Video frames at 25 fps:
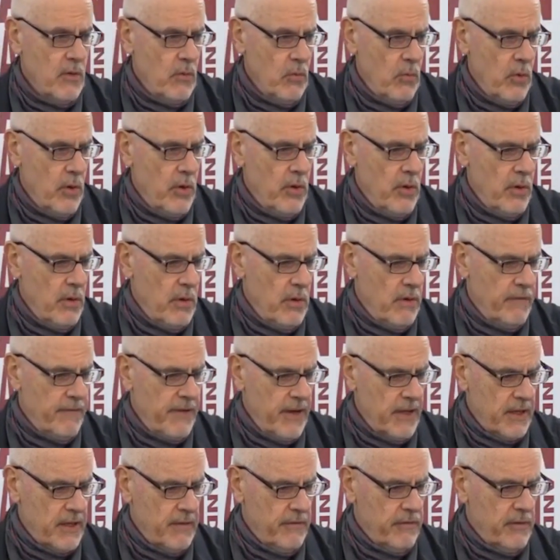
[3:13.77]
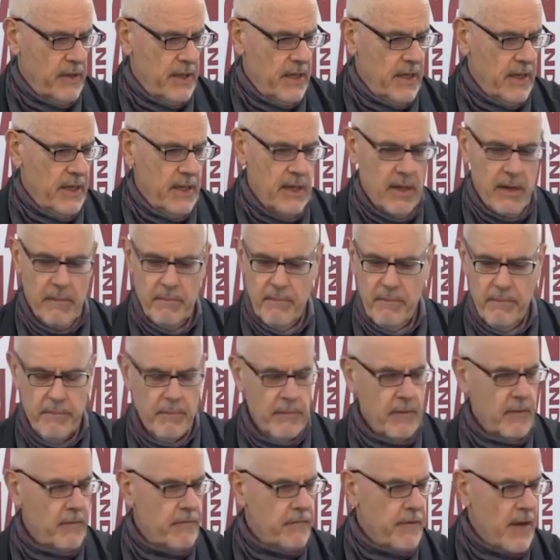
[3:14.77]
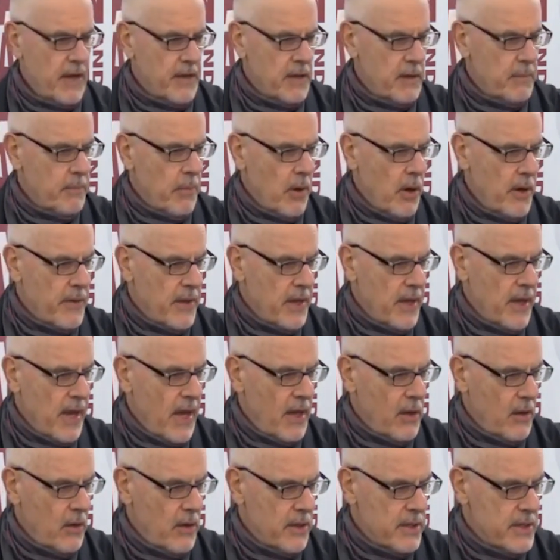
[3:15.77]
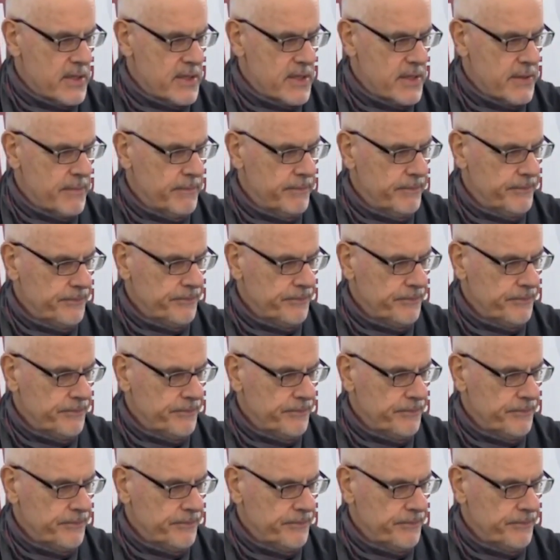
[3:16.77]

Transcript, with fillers: were effectively um, funded by their allies.